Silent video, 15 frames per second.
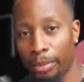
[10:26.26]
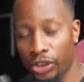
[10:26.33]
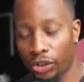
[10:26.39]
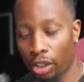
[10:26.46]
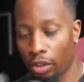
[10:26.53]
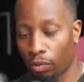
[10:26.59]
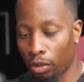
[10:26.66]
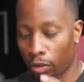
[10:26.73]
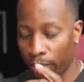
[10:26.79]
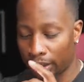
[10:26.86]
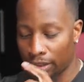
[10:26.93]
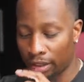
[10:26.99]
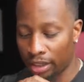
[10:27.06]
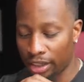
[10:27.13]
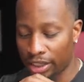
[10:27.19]
let me show you real
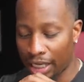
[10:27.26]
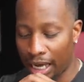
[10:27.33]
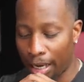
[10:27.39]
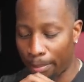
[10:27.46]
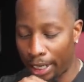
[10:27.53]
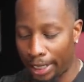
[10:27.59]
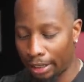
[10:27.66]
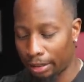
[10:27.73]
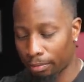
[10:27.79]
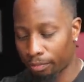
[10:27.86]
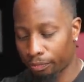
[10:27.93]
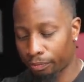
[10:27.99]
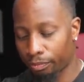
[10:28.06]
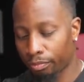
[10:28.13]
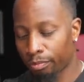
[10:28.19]
quick. The DJI mic
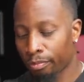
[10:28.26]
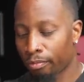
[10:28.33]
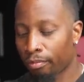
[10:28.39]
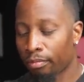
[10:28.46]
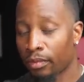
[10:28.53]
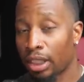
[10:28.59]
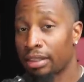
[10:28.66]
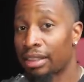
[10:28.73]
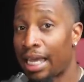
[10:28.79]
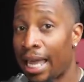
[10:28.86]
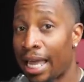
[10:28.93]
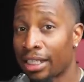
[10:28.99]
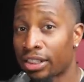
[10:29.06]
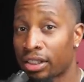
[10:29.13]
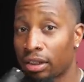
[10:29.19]
is
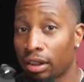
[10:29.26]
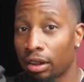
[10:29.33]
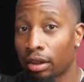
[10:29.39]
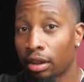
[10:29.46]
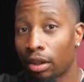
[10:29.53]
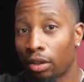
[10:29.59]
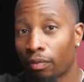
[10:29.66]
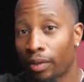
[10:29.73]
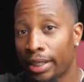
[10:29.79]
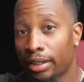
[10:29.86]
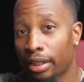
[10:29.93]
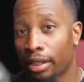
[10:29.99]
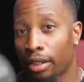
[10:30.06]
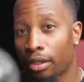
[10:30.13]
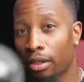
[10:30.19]
actually right
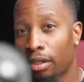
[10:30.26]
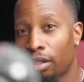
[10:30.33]
there.